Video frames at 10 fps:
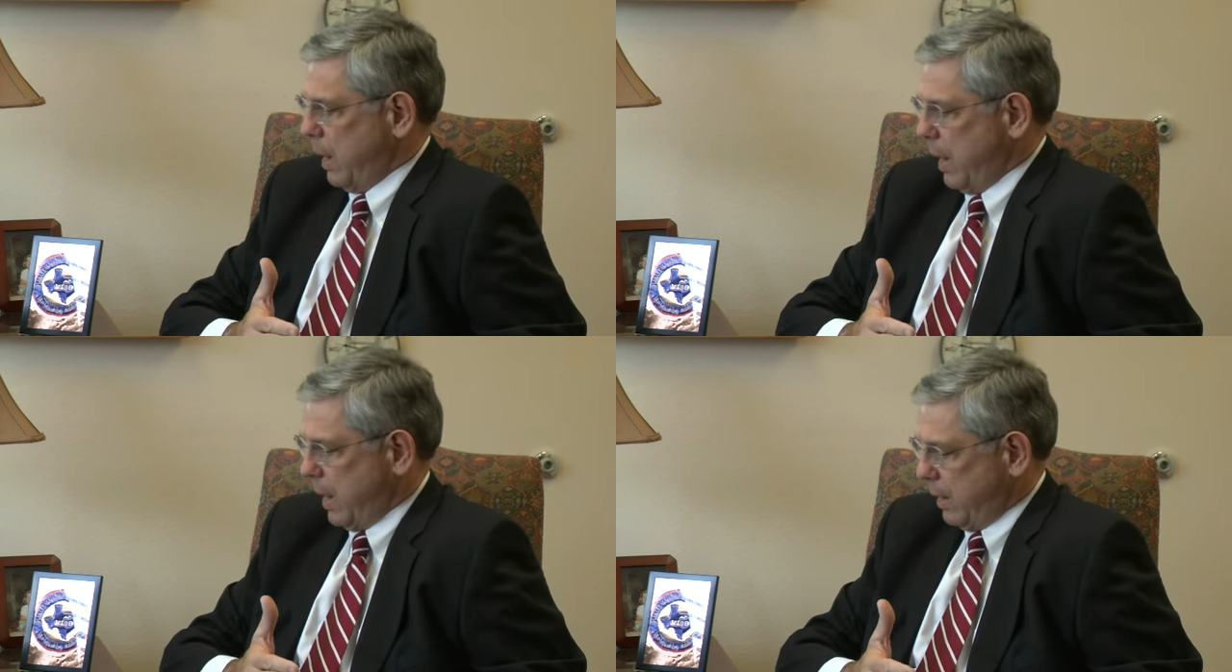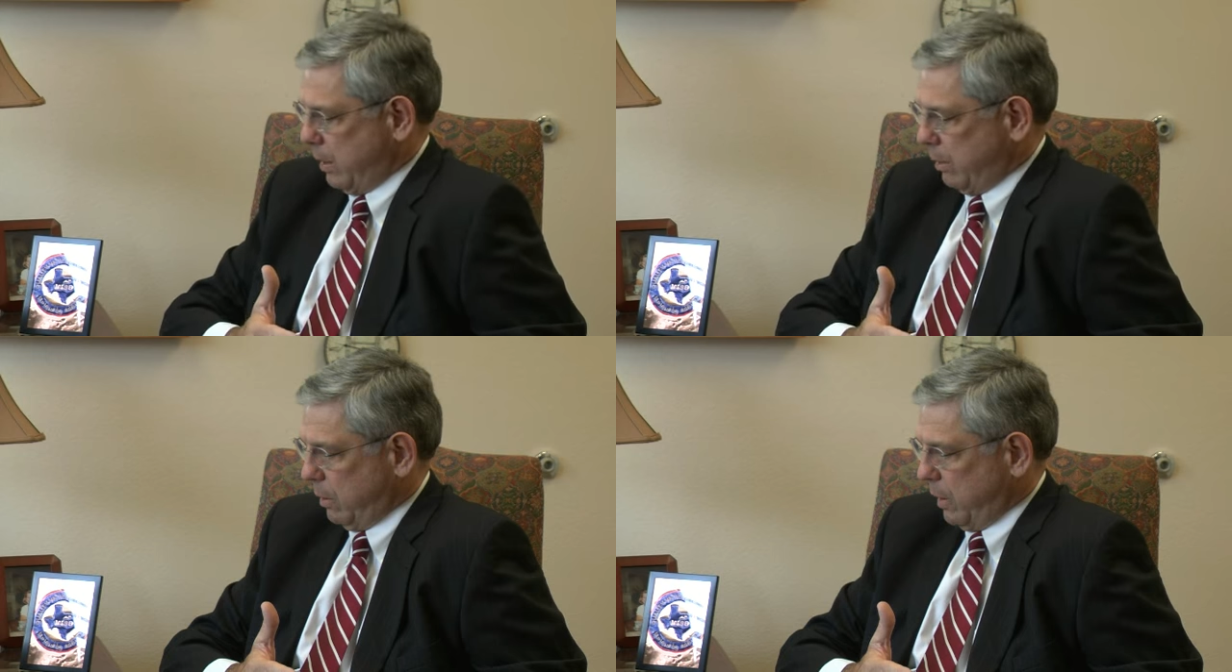
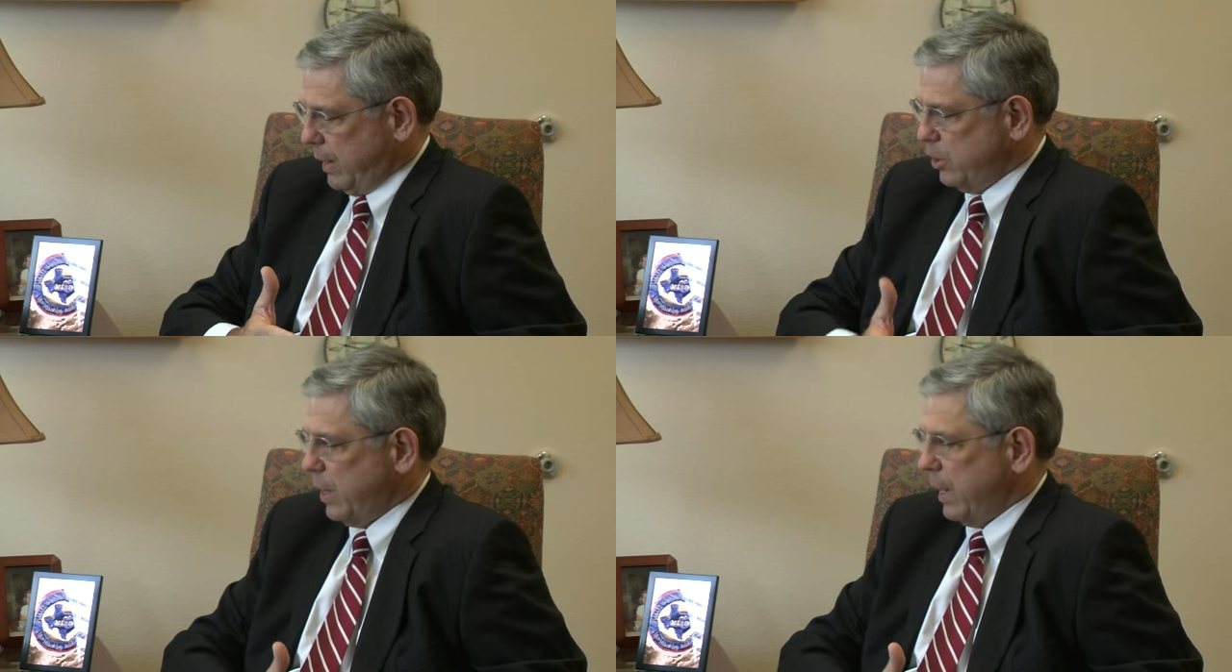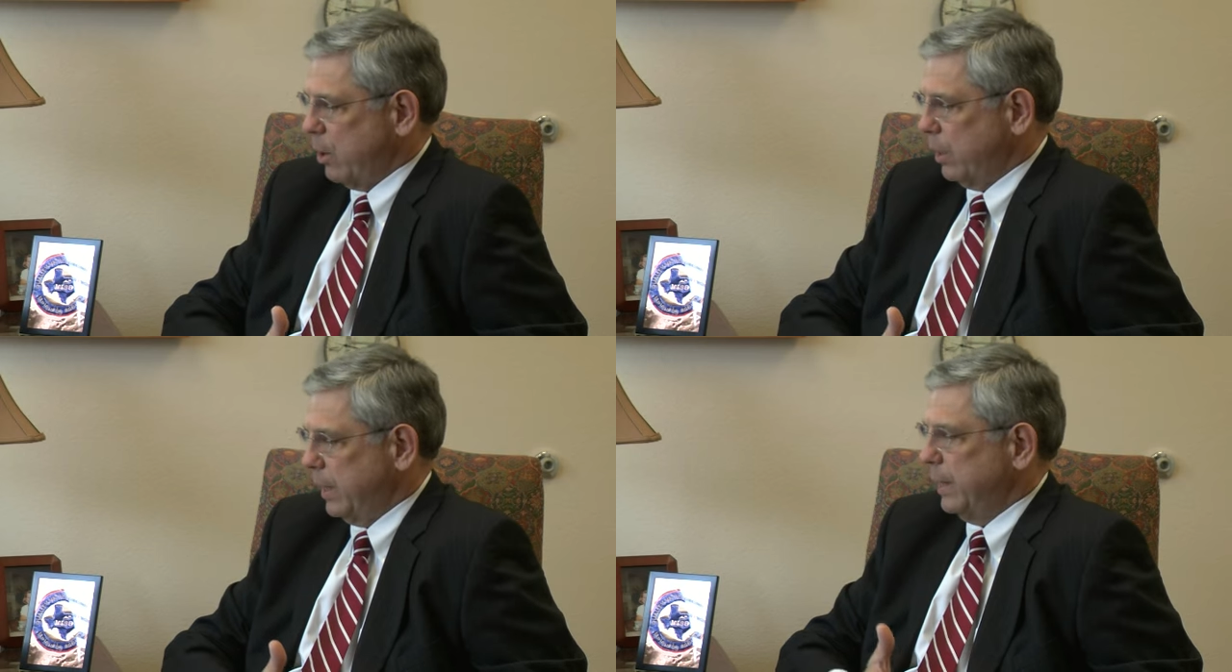and
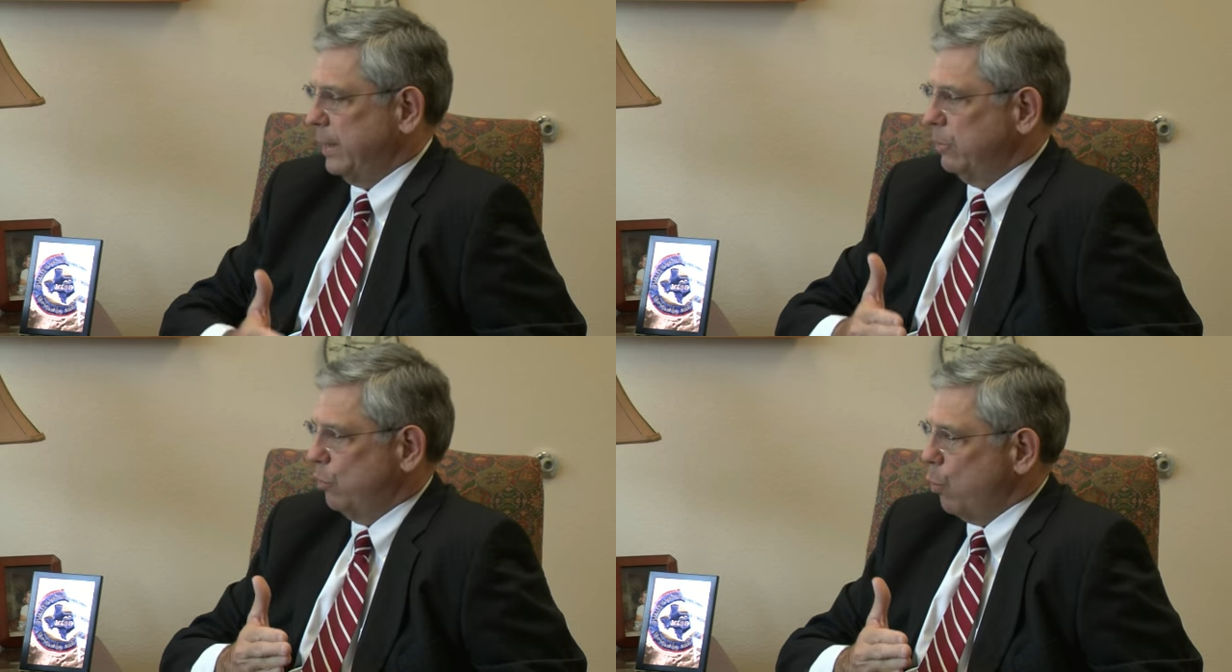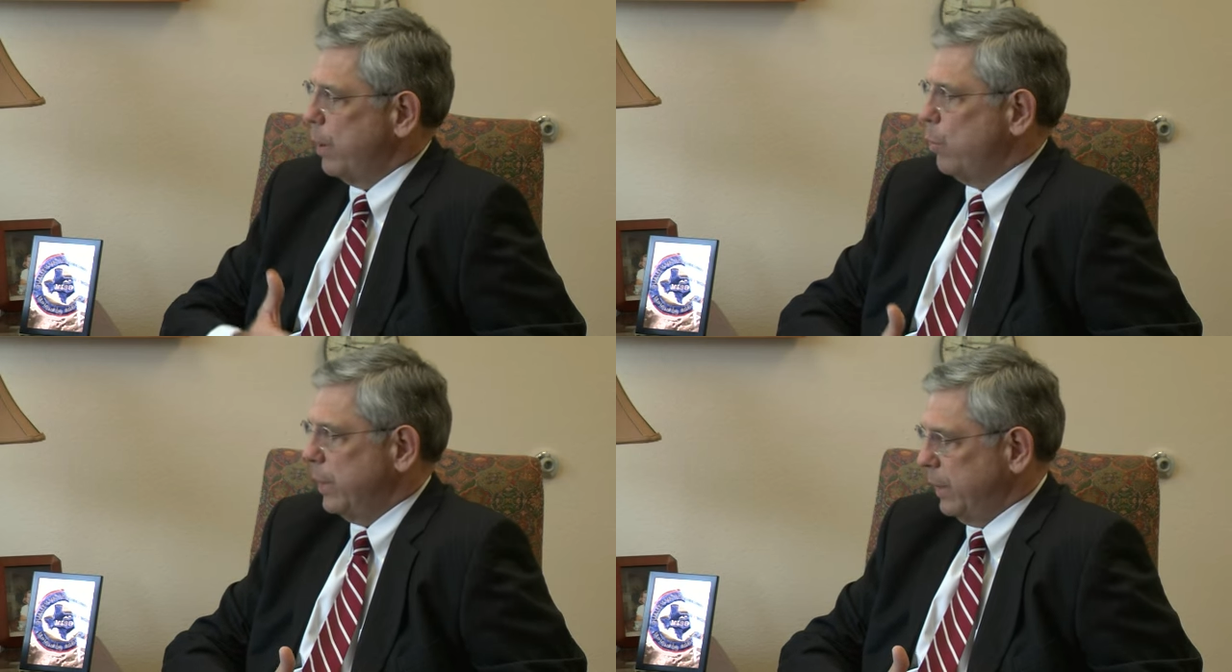educate our kids the
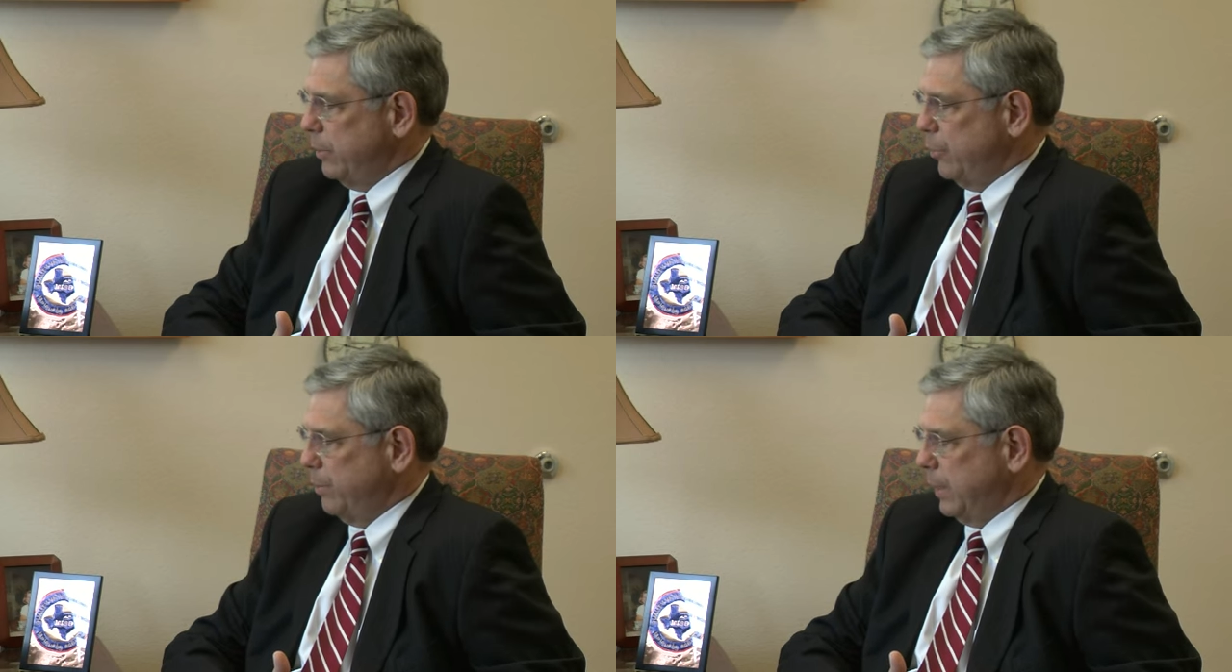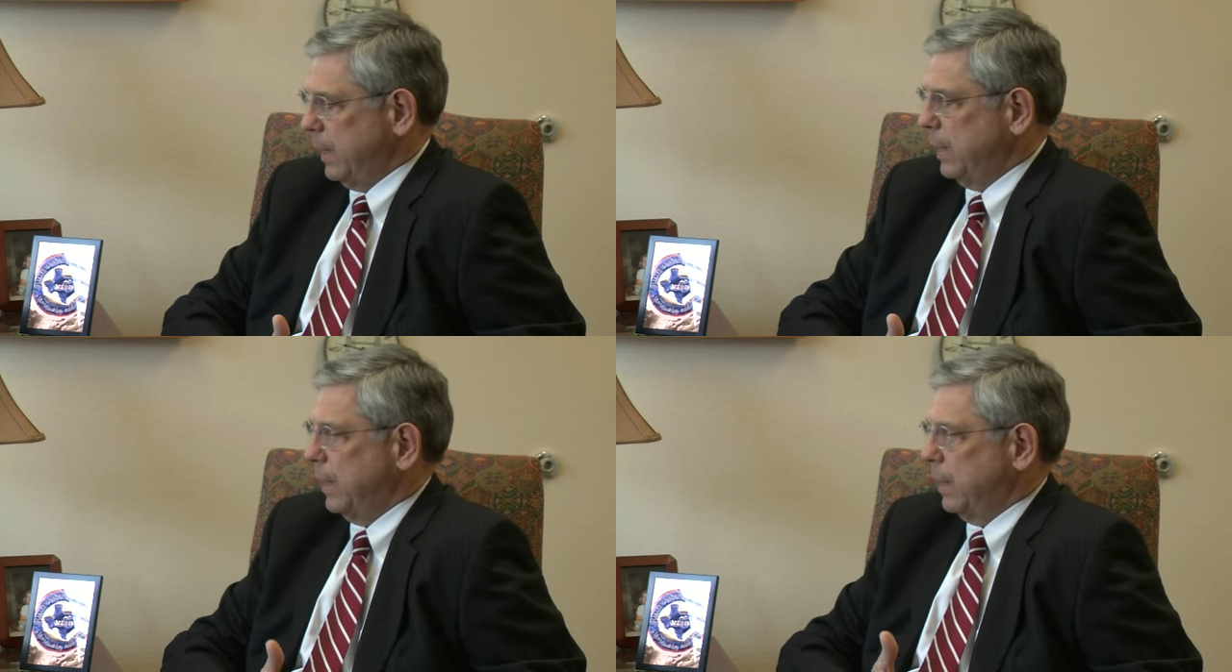way we need to in
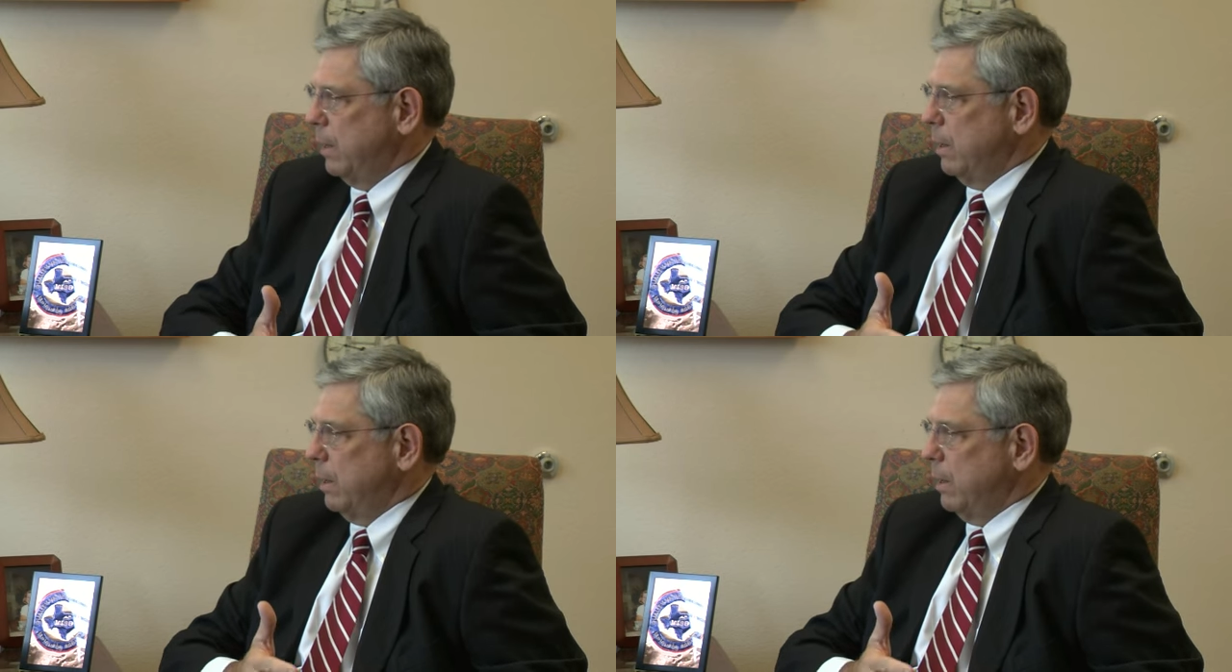McKinney,